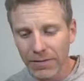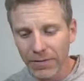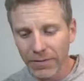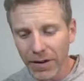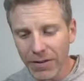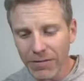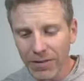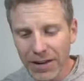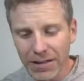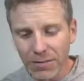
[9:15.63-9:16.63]
Well then,
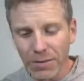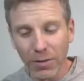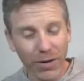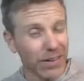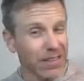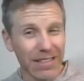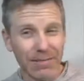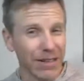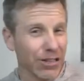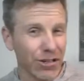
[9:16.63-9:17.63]
friends, we're more than
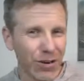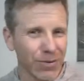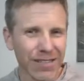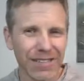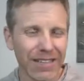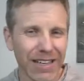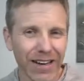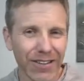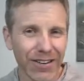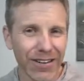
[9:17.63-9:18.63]
simply chosen
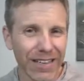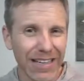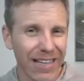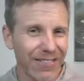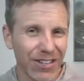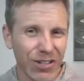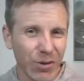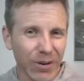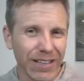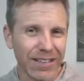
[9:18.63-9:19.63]
together, even
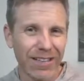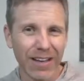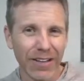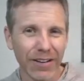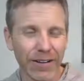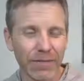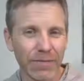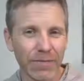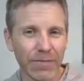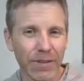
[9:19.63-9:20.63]
joined together.
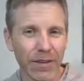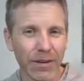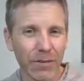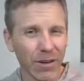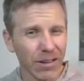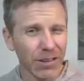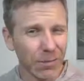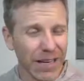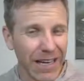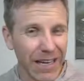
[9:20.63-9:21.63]
We're also
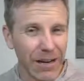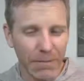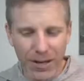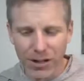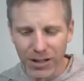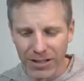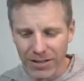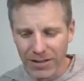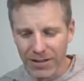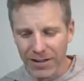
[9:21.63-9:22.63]
being
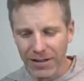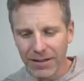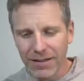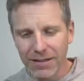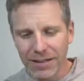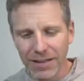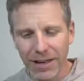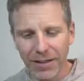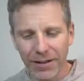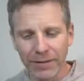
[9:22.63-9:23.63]
commissioned
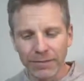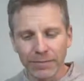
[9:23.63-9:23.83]
together.